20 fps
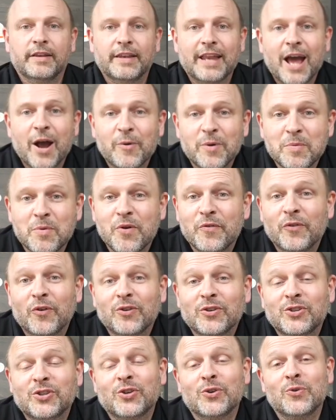Now we move
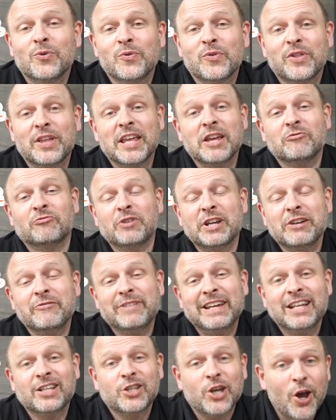on to the
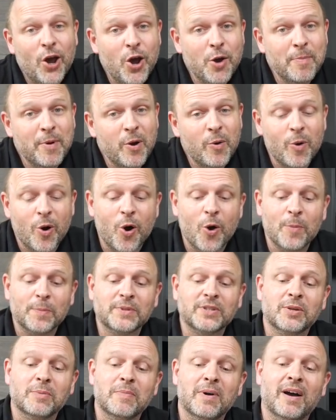Riri Turbo
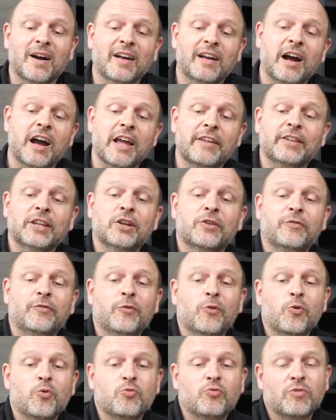Optima. I did a
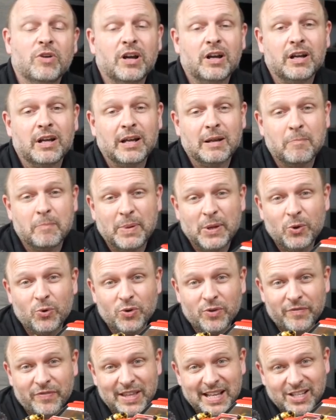full uh,
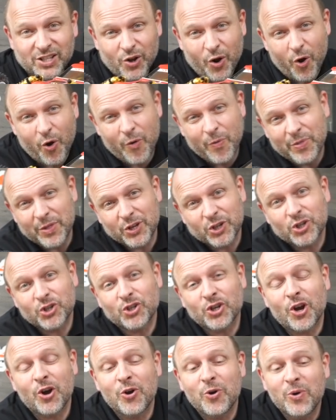build of this on the
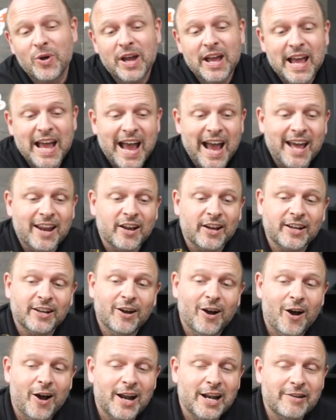show, and I can
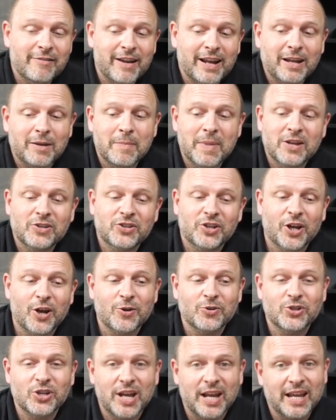highly recommend you
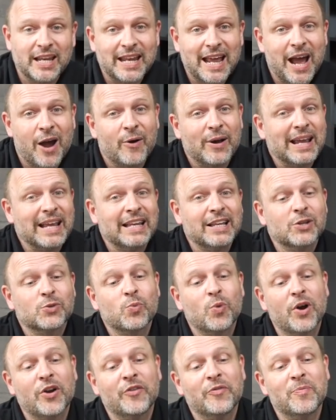go check it out. It is
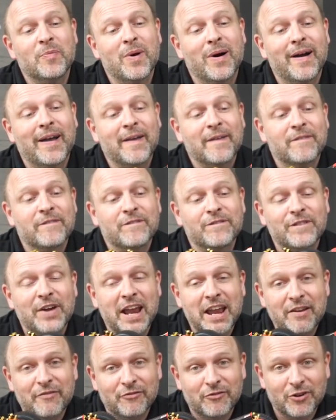one of my
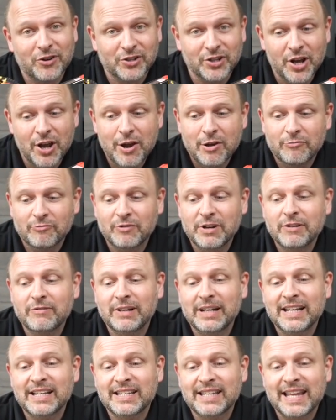favorite
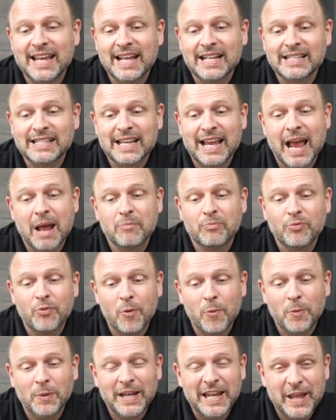re-release kits and
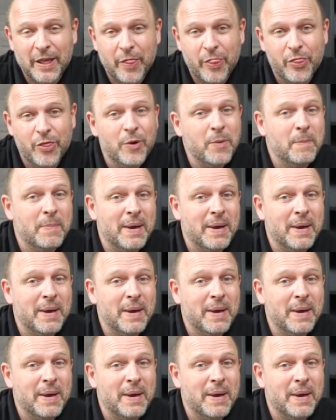probably the